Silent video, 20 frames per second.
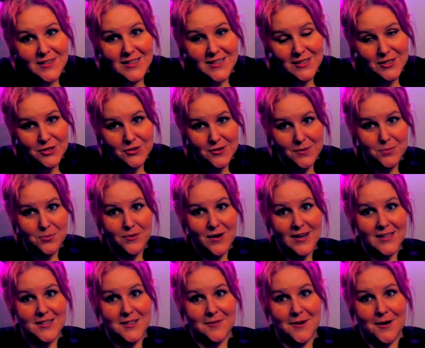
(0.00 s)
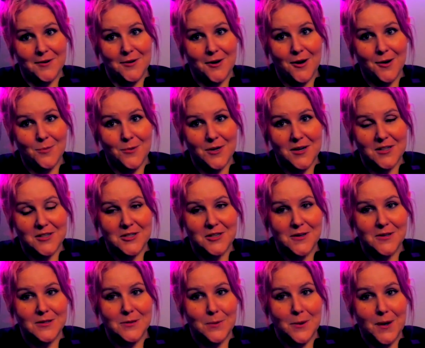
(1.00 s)
to strip rights around harm reduction
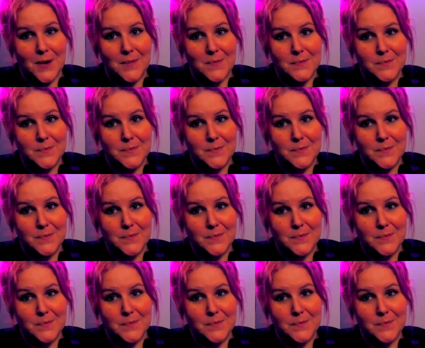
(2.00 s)
as well.